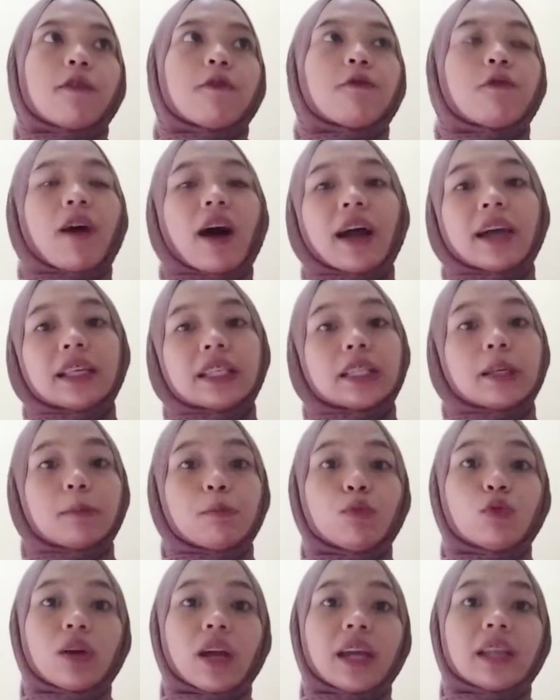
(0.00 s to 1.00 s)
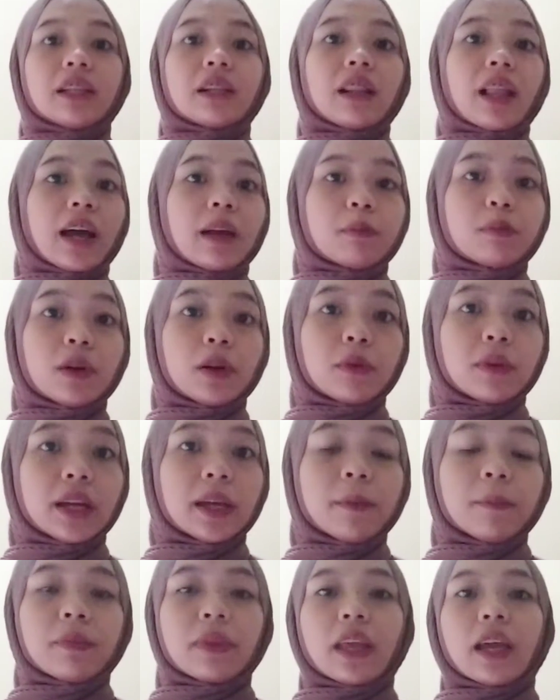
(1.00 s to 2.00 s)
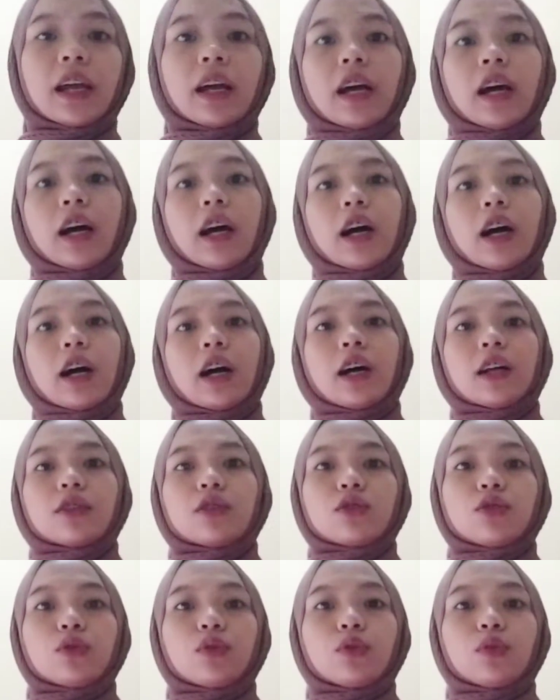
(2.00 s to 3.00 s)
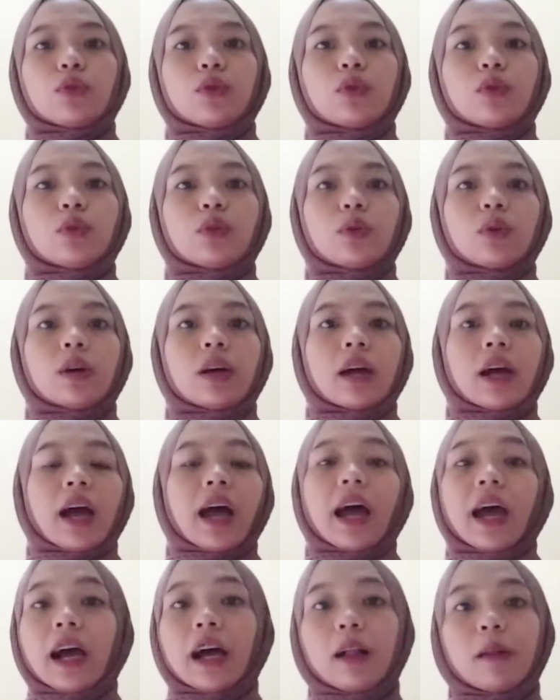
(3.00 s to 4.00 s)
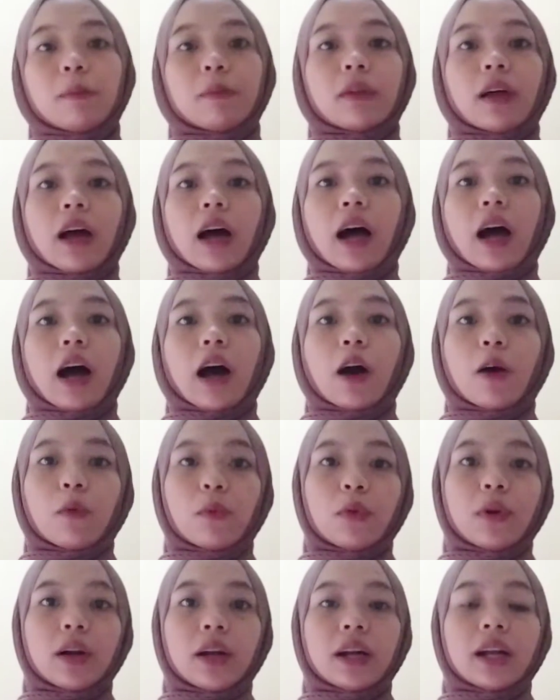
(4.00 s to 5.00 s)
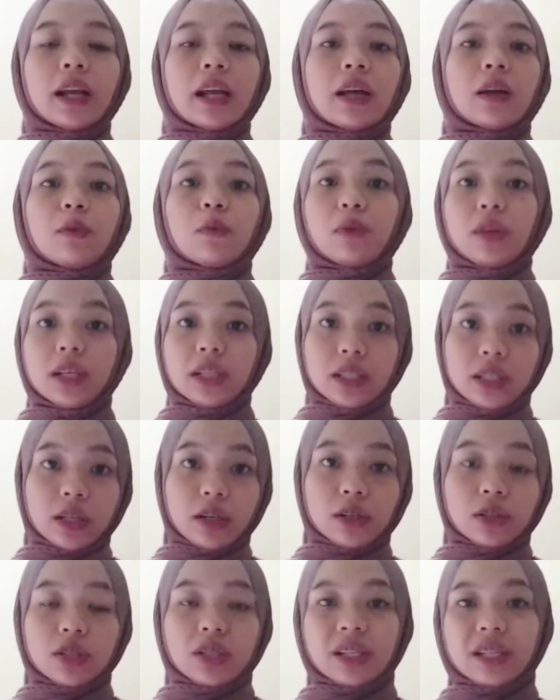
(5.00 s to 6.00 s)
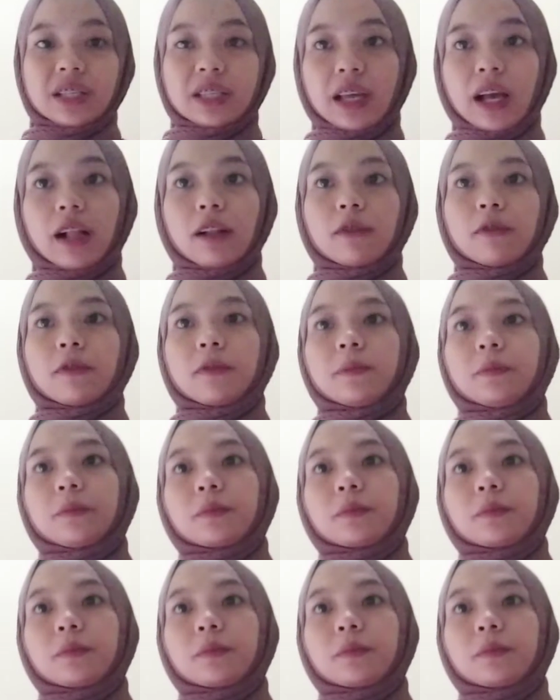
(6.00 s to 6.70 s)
find the book in the library to help our research itself.